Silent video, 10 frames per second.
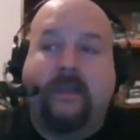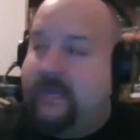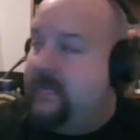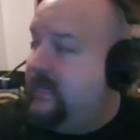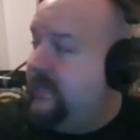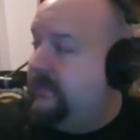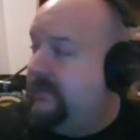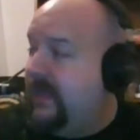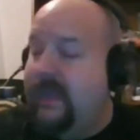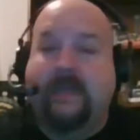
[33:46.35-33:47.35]

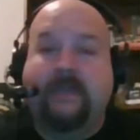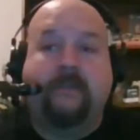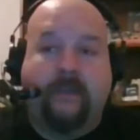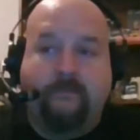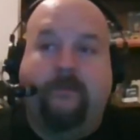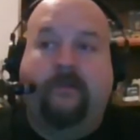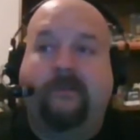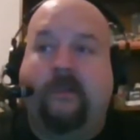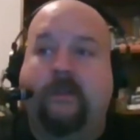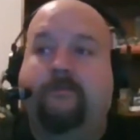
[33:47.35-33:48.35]
idiots and
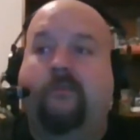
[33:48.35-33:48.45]
imbeciles.